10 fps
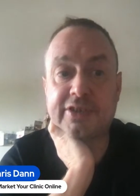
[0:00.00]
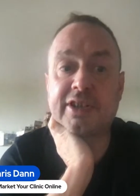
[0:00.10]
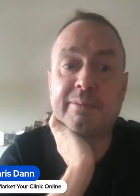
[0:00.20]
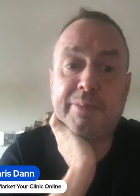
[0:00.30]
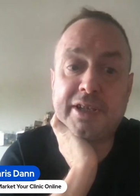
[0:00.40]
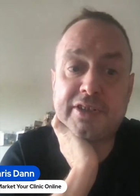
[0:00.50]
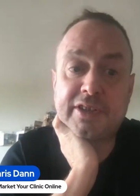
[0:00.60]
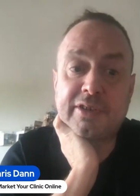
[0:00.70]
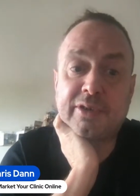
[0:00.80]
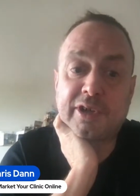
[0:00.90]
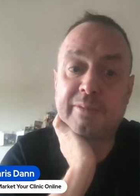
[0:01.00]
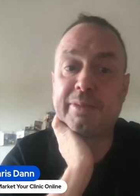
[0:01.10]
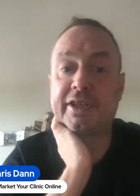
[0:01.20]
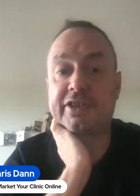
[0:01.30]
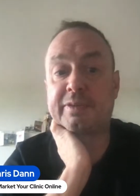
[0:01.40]
A competitor or a
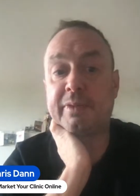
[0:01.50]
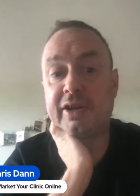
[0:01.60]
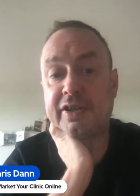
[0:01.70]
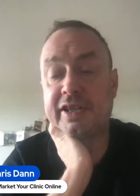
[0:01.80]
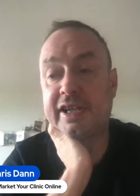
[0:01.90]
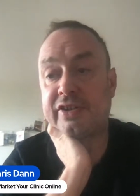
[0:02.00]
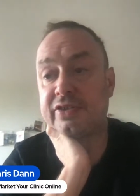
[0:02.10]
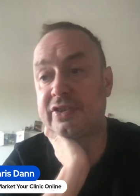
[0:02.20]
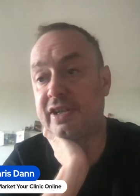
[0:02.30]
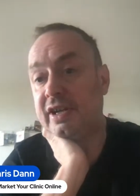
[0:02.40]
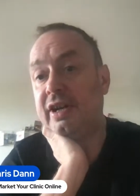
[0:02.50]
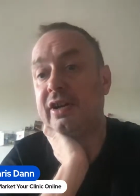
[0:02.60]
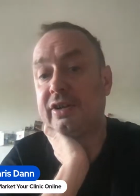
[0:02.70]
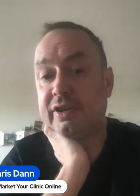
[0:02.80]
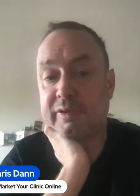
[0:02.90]
competitor's marketing agency
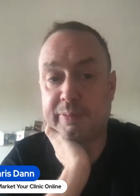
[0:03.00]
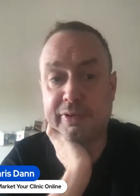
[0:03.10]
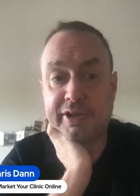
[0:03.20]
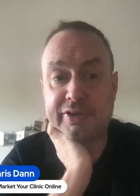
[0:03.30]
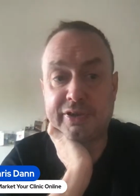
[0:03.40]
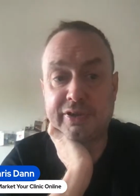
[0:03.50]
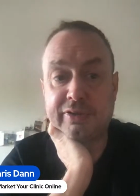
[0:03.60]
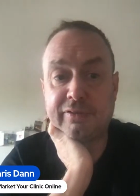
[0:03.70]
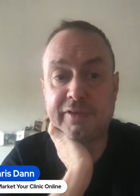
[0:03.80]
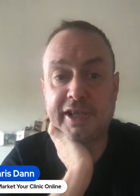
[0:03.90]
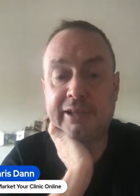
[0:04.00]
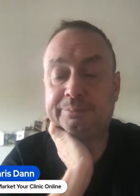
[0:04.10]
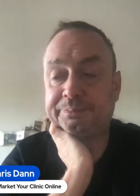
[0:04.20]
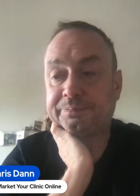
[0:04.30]
could report you to Google for that